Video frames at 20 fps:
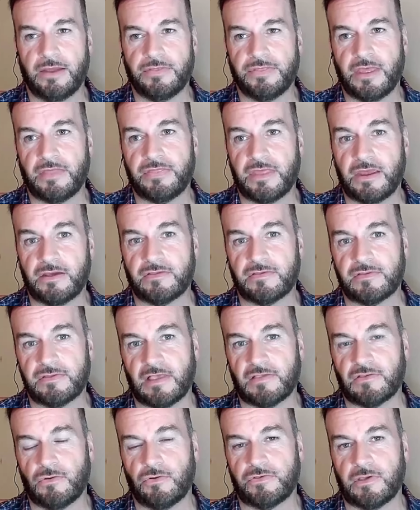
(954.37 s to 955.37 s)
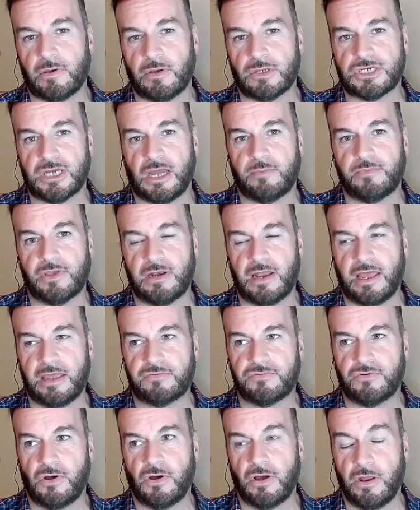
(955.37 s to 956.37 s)
And then there's also a chapter
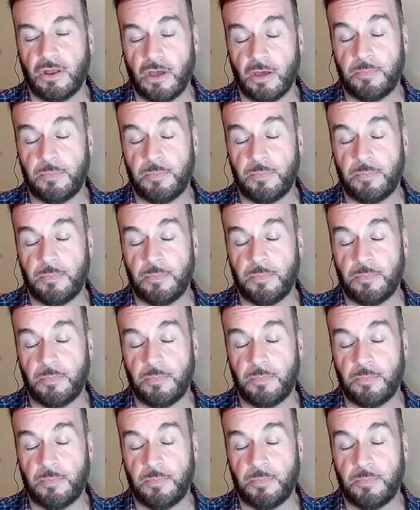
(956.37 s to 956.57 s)
later on